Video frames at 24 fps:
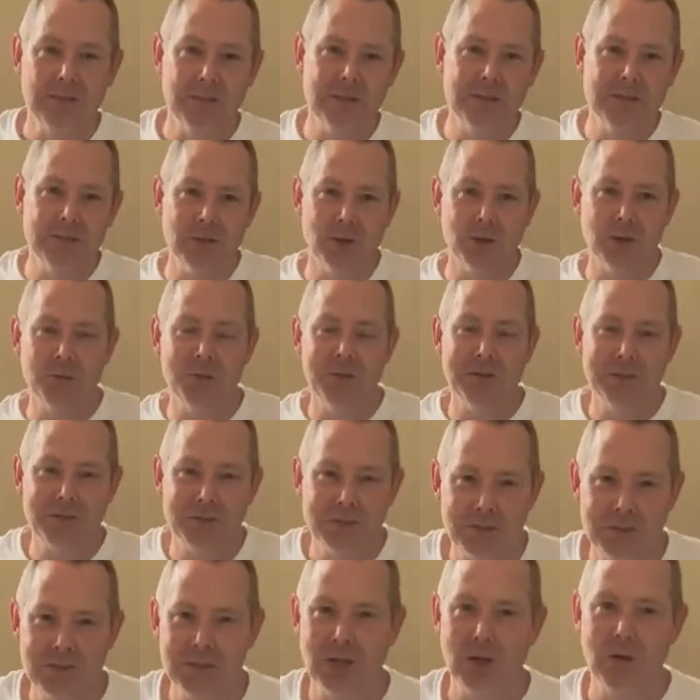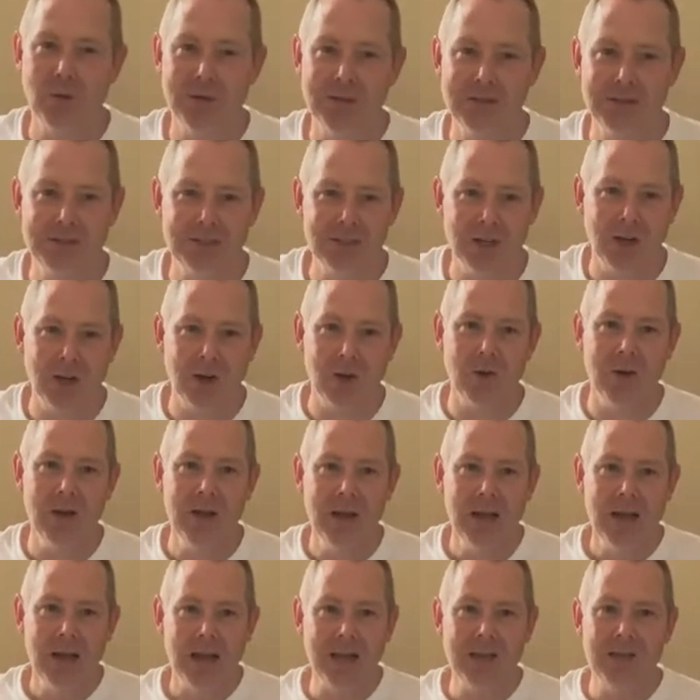Mr. or Mrs. So-and-so,
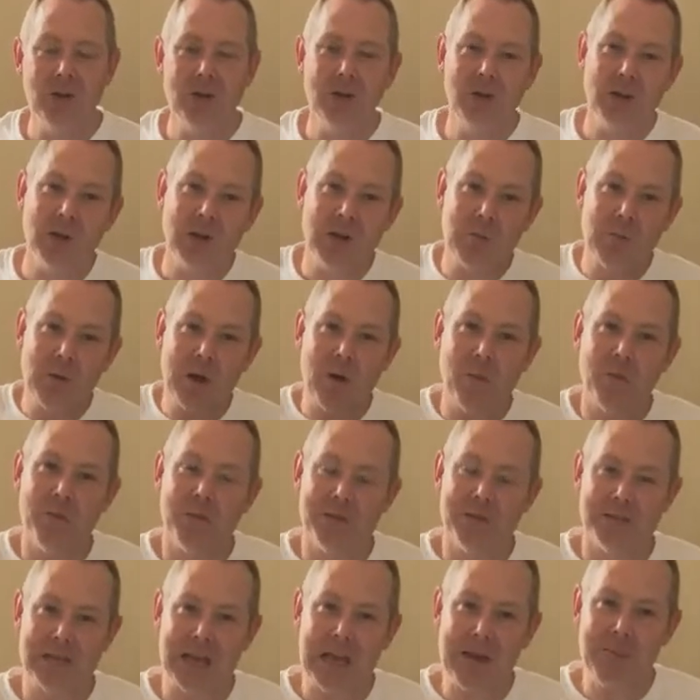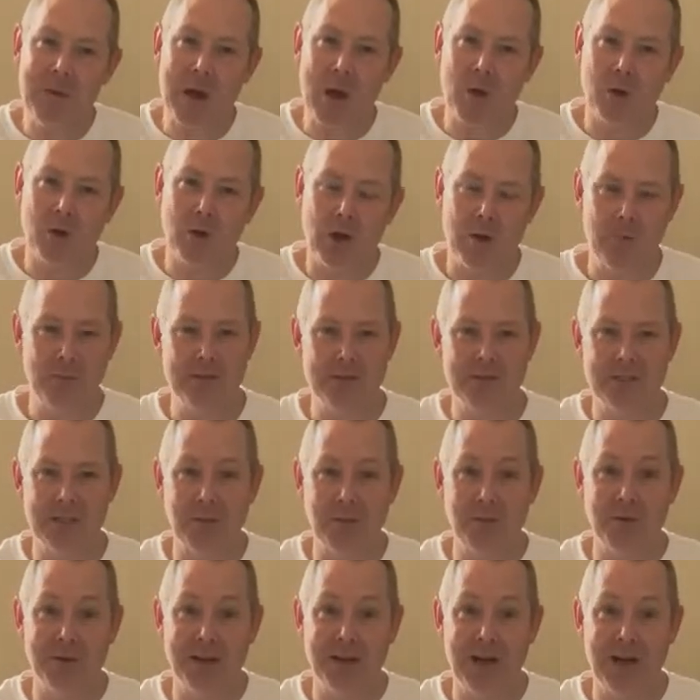and you're going to come out with the same outcome as
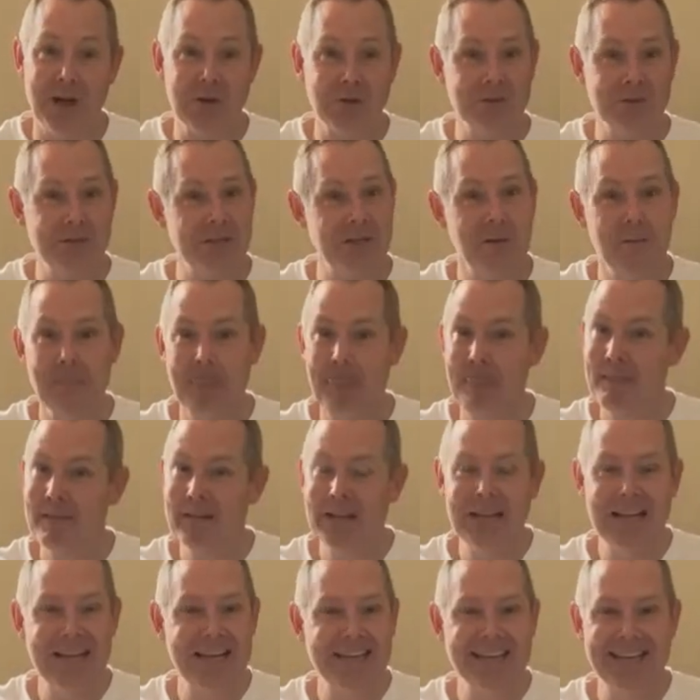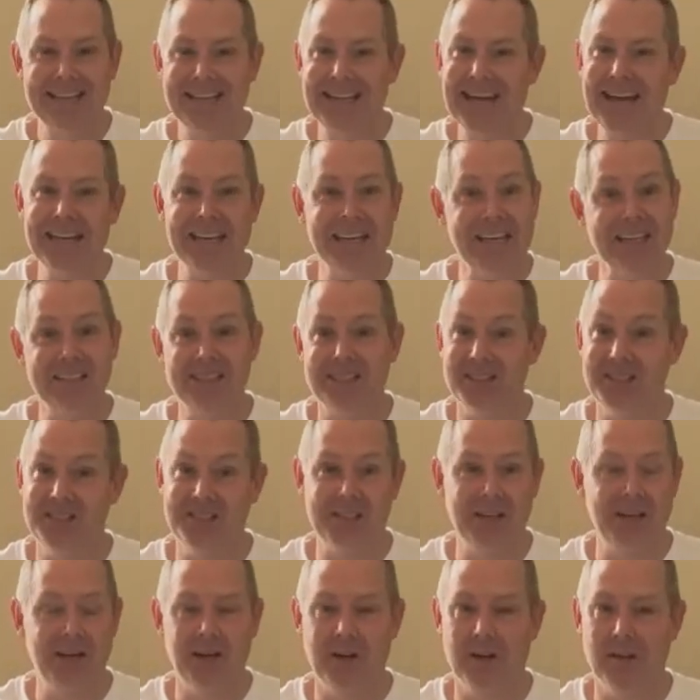someone else. Not
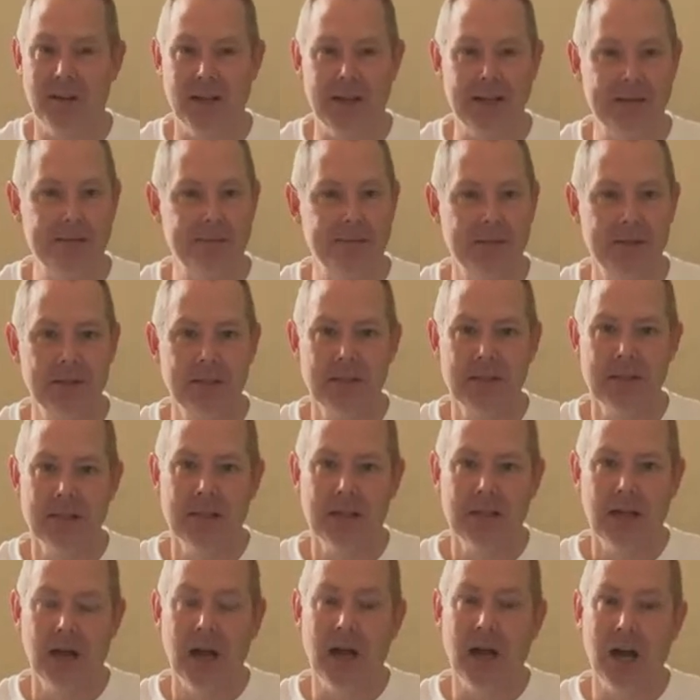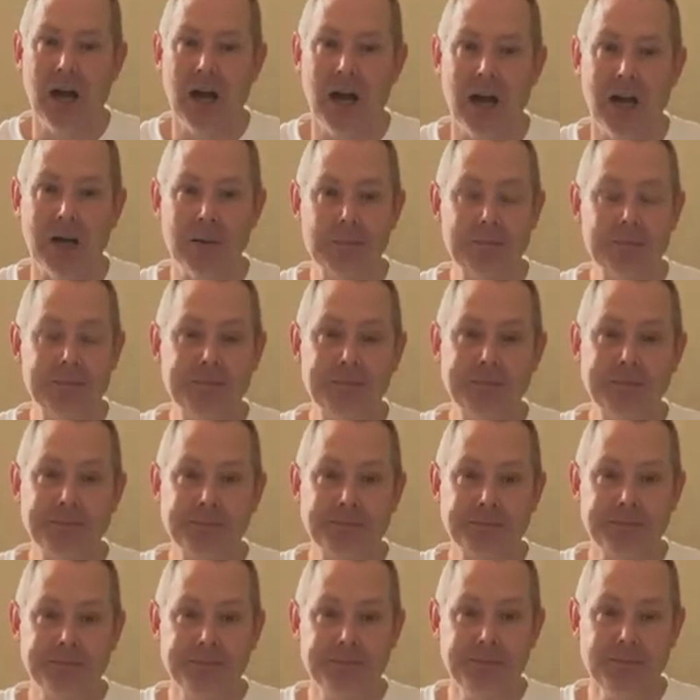necessarily.
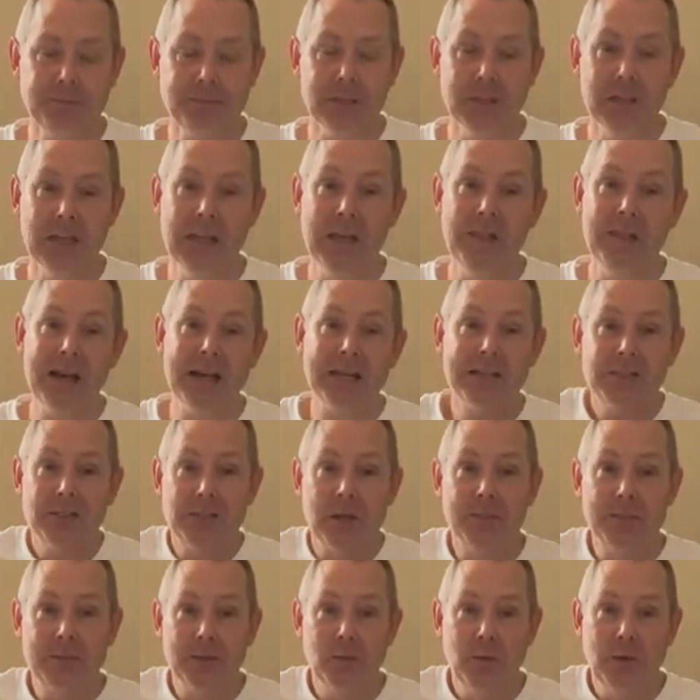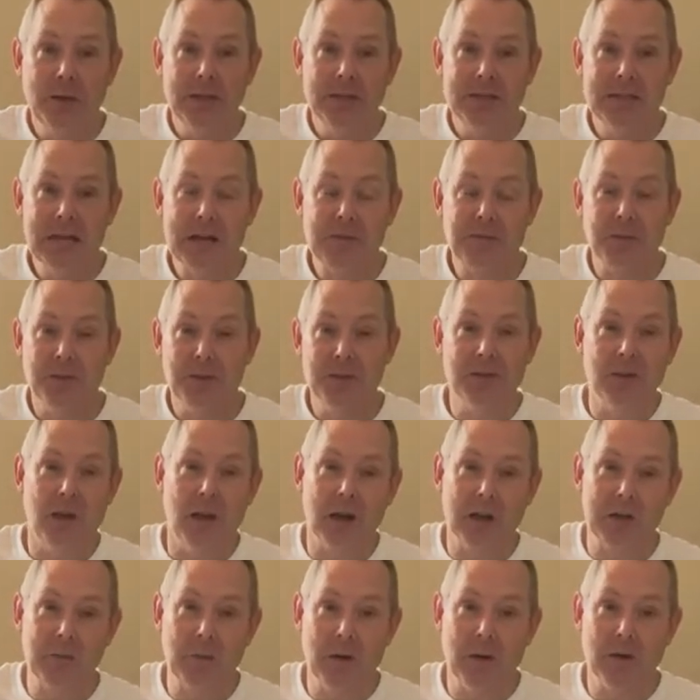And that's something we can definitely
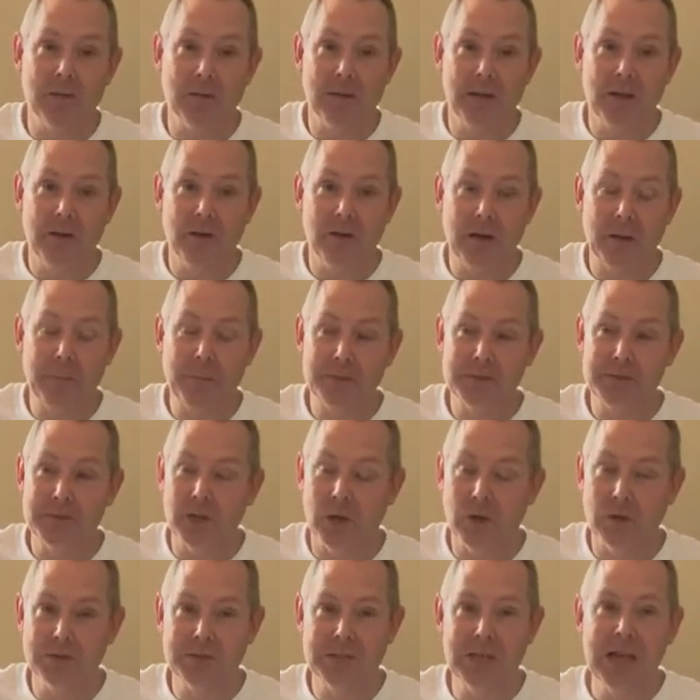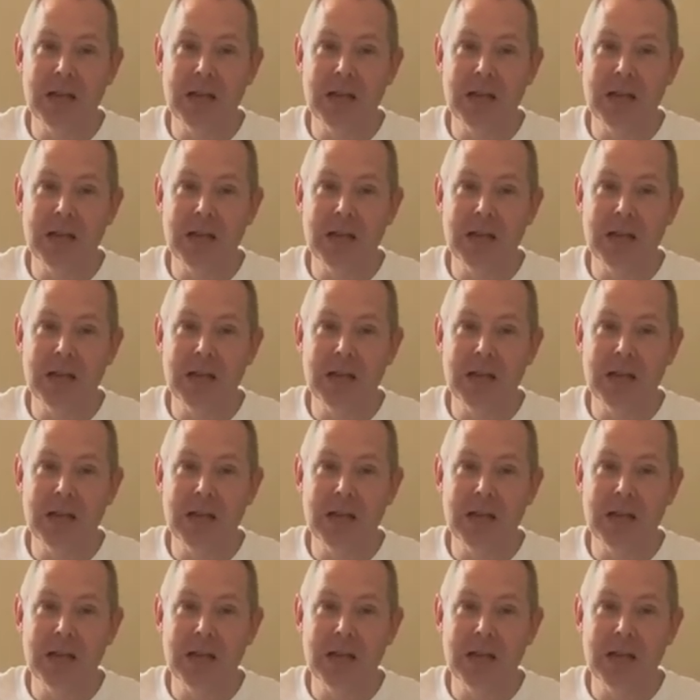talk about in later episodes.